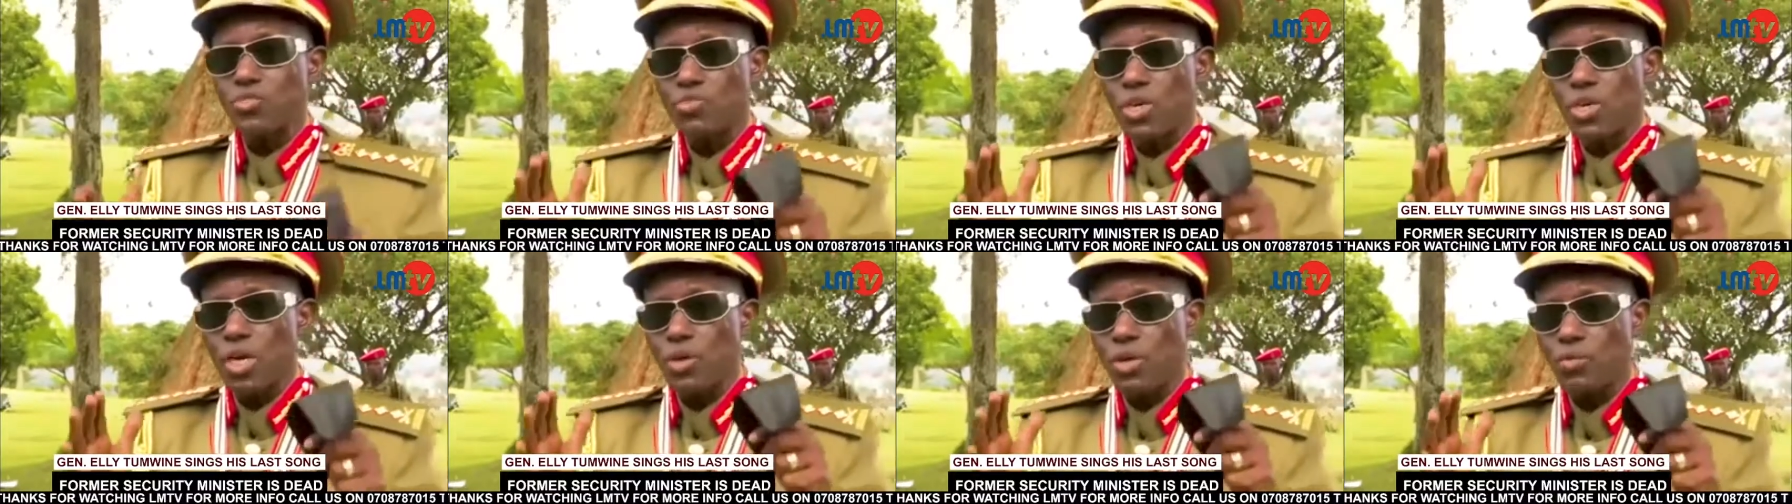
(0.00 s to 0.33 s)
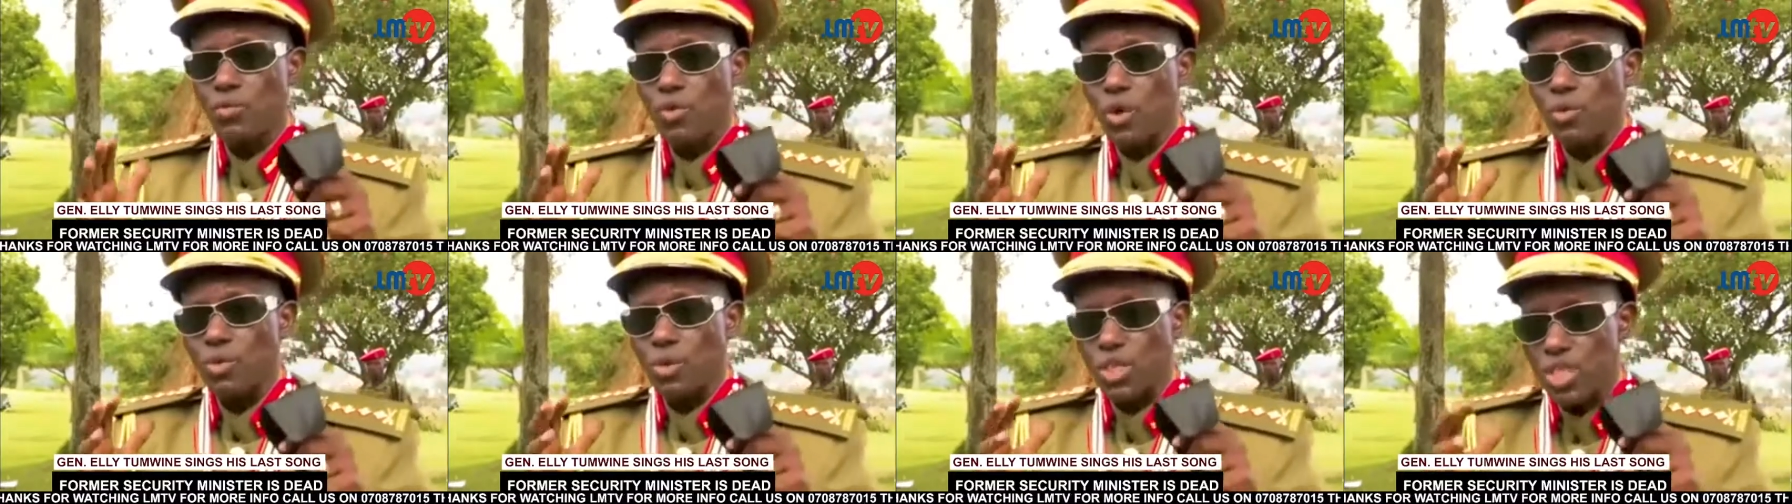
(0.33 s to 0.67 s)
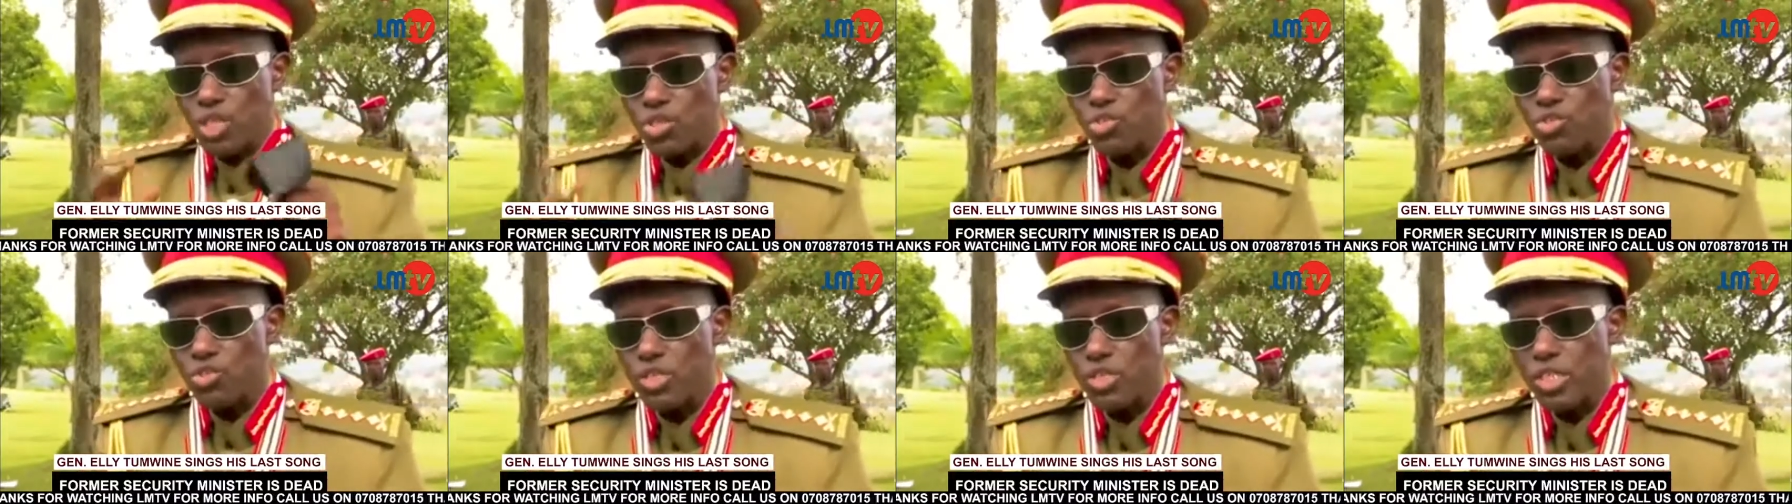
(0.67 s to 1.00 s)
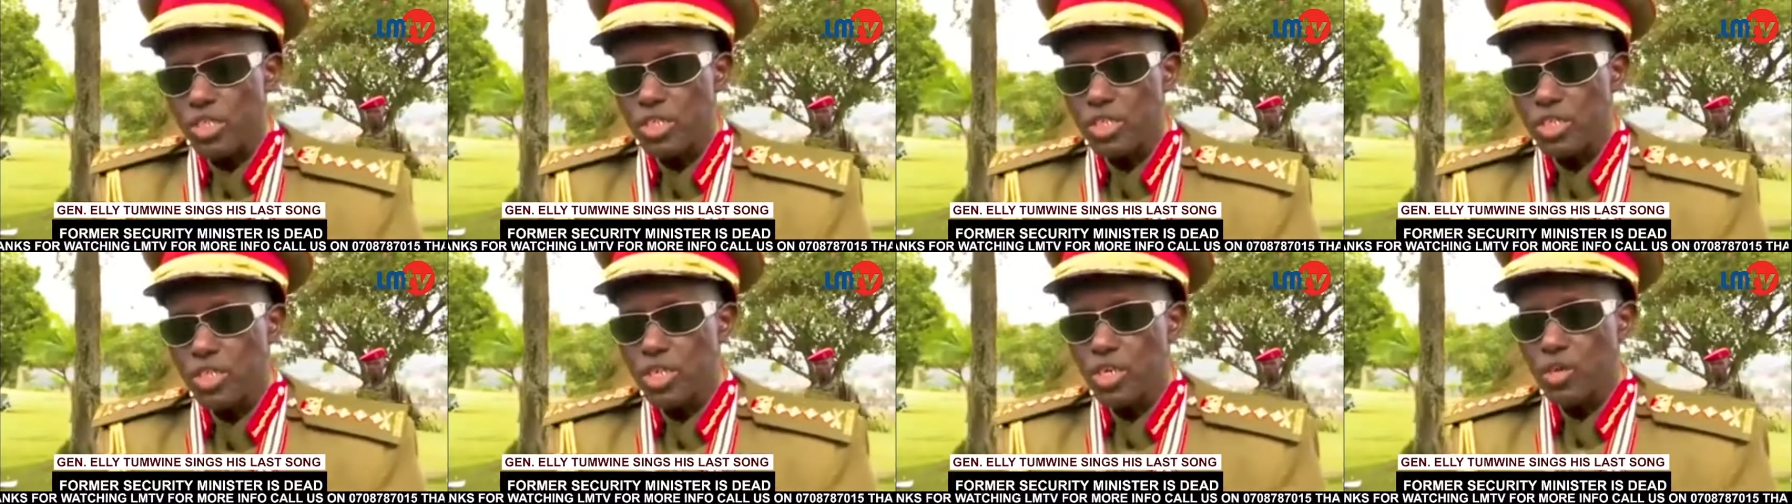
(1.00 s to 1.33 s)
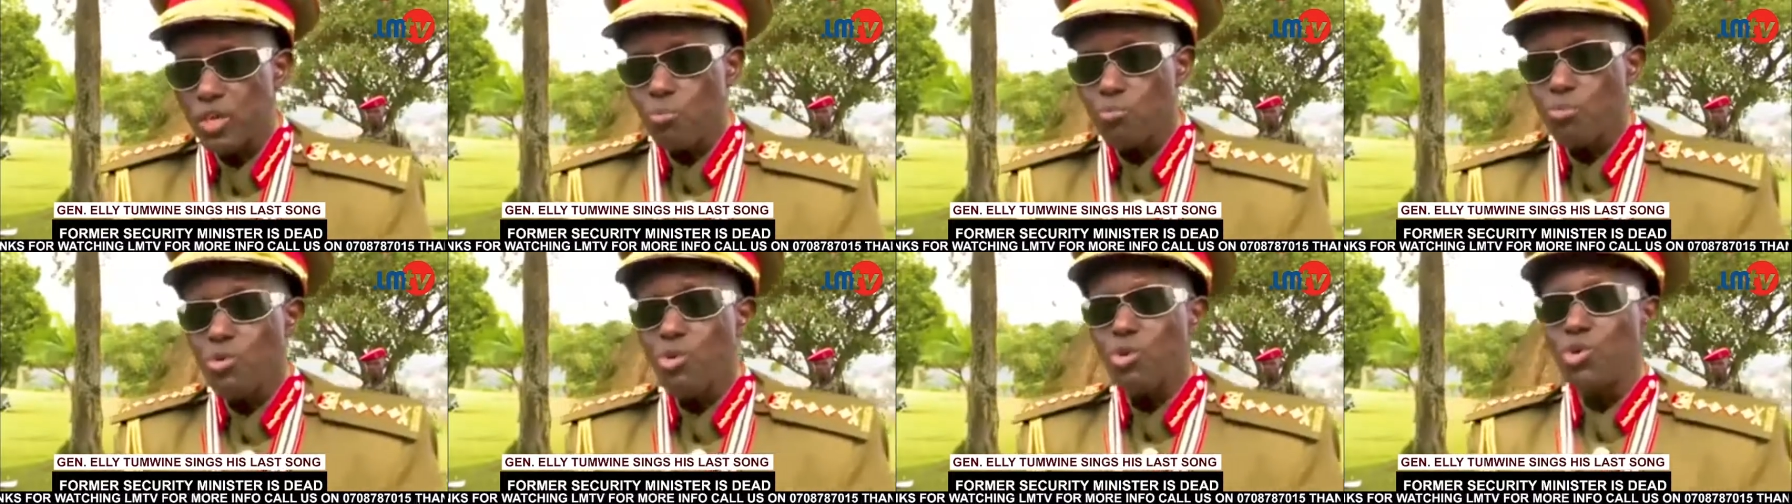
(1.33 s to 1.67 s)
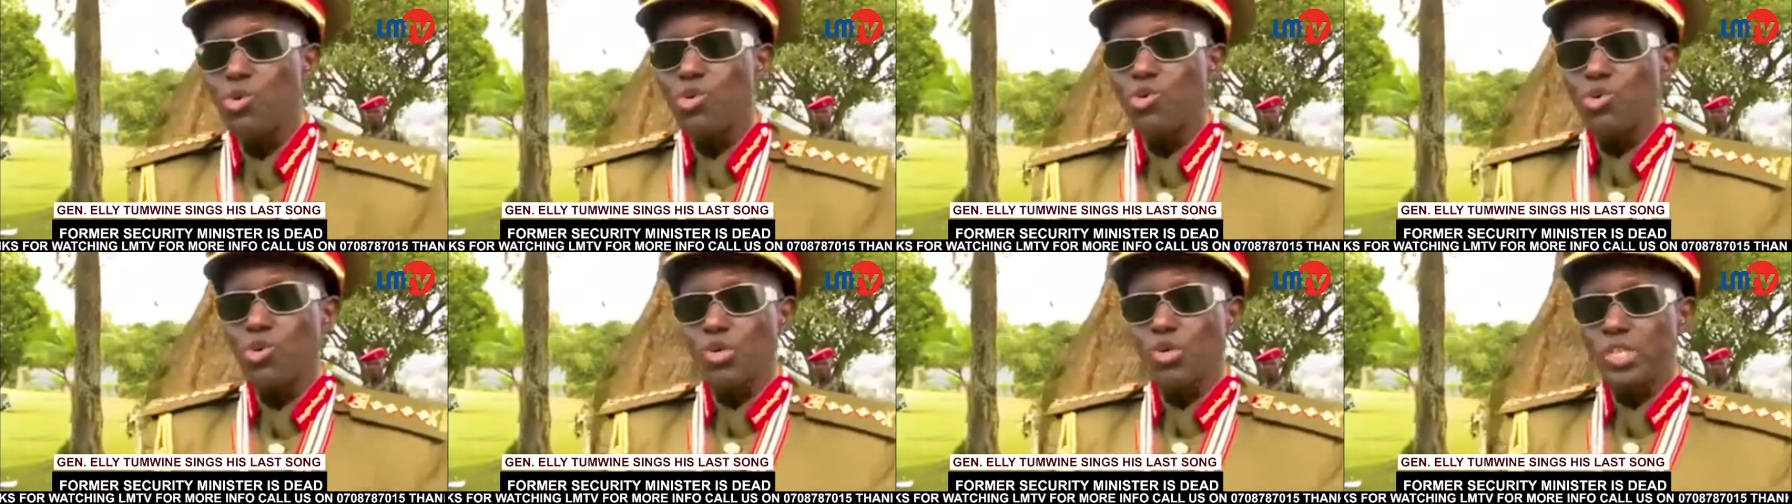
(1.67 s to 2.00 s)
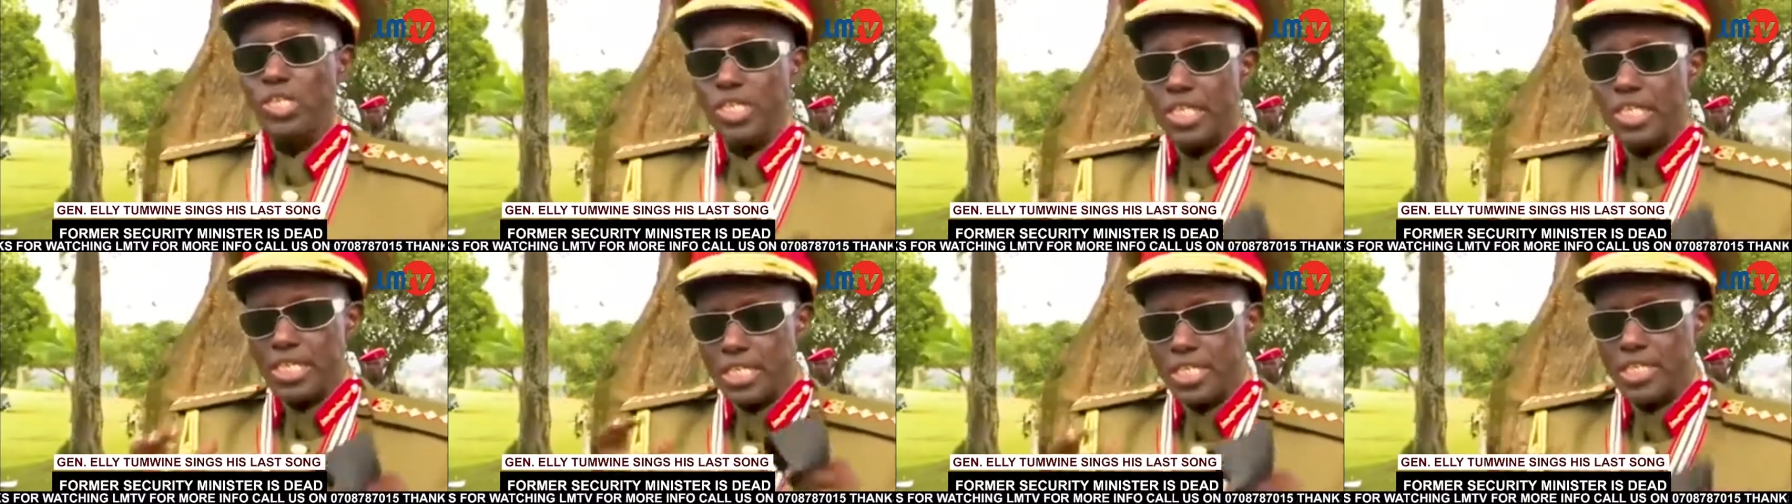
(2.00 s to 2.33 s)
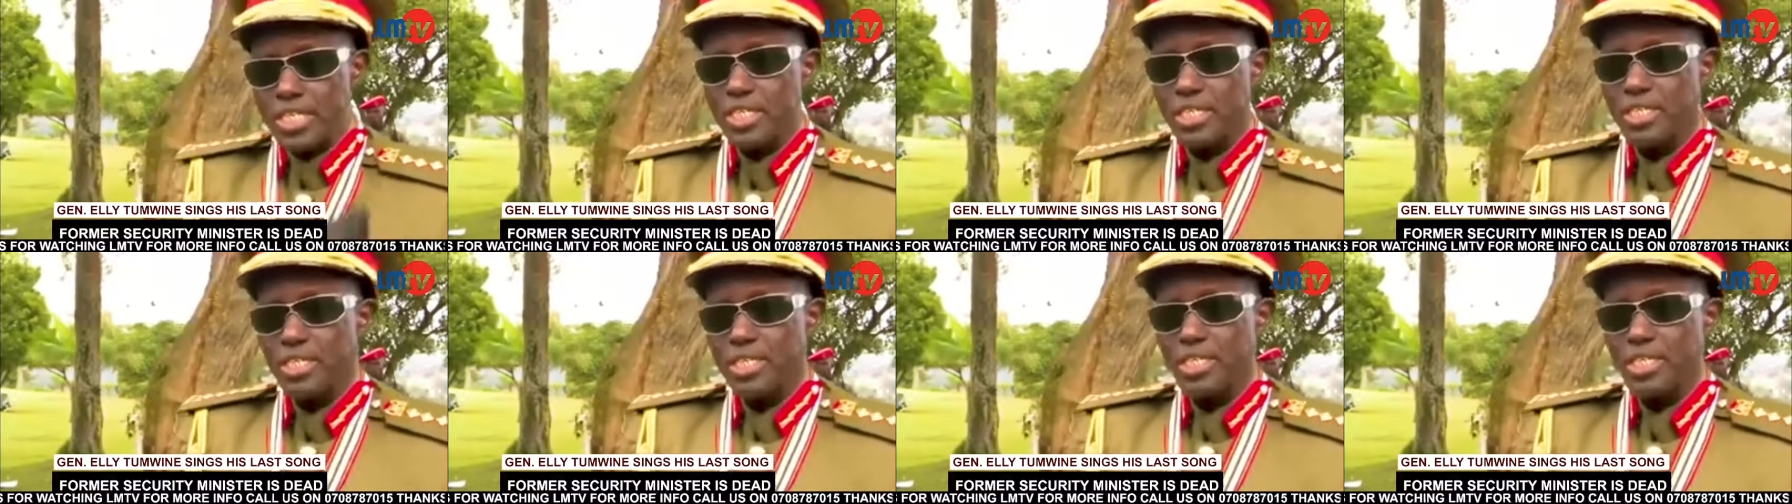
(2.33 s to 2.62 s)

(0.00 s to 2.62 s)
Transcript: our foundation, build on it.